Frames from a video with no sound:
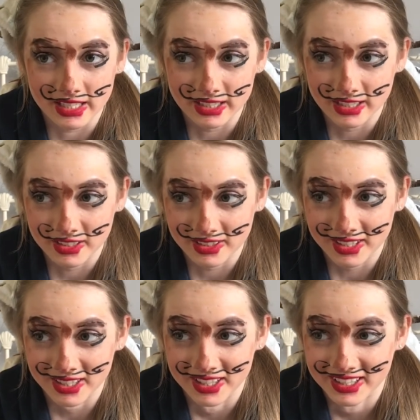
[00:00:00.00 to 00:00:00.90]
and
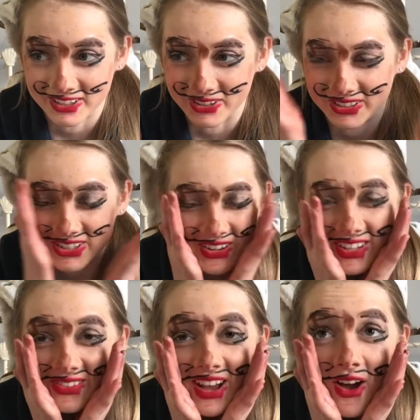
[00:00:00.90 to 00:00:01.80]
the contour
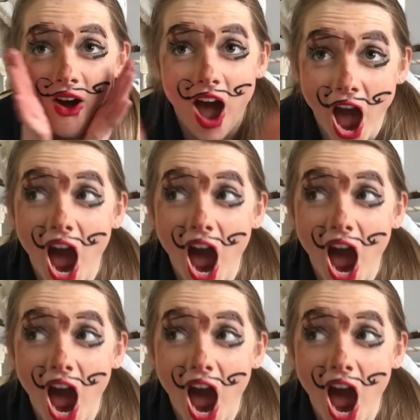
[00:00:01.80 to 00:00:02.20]
as well.